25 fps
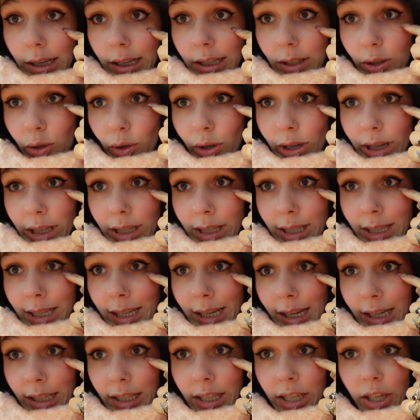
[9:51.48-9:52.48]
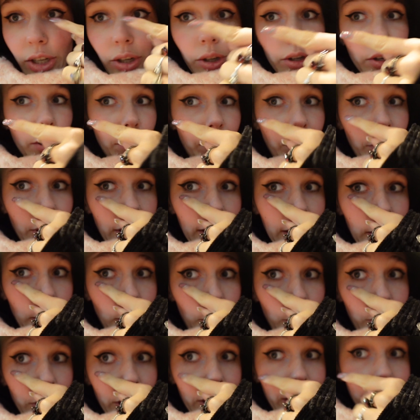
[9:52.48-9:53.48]
As you can see, I teared up a
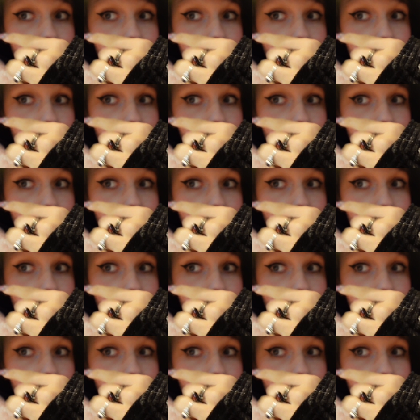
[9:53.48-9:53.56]
little bit.